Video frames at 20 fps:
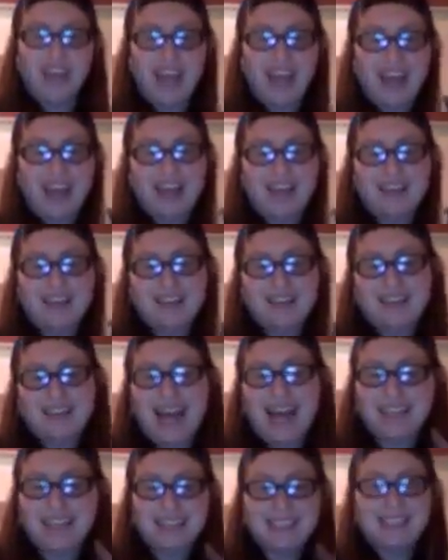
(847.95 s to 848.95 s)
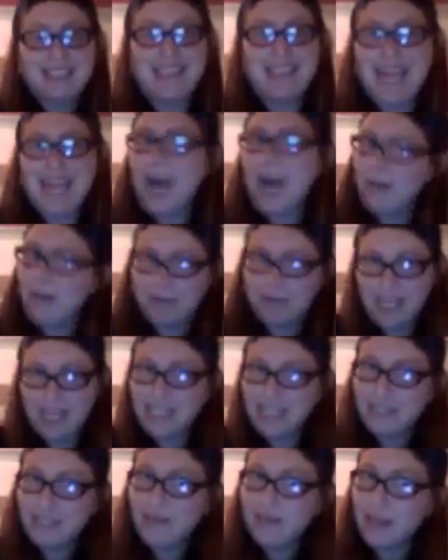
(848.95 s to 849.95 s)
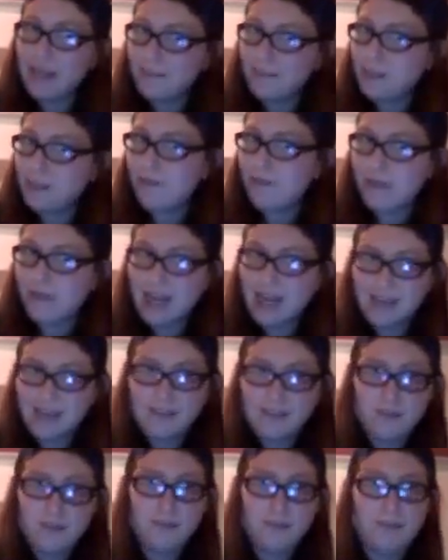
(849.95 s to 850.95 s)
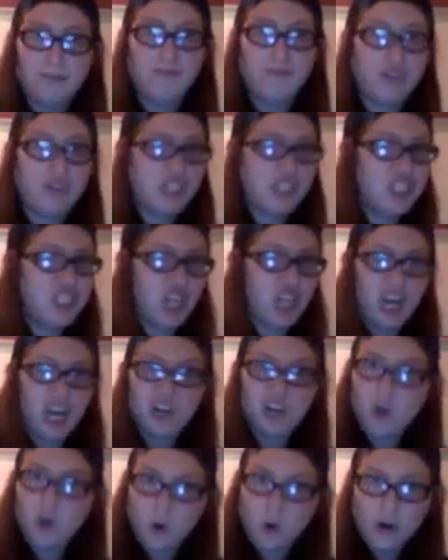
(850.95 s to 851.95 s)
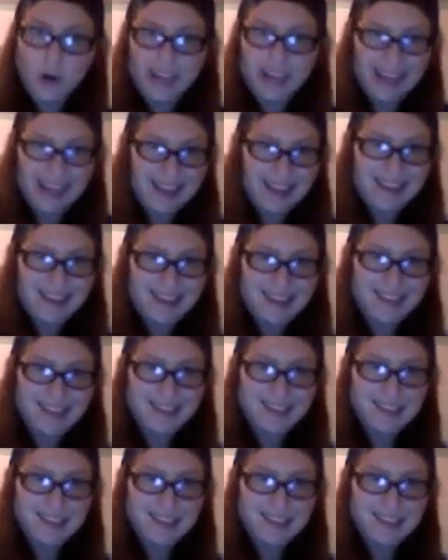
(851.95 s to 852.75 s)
And that's the app he developed with a friend for his dog, Corny.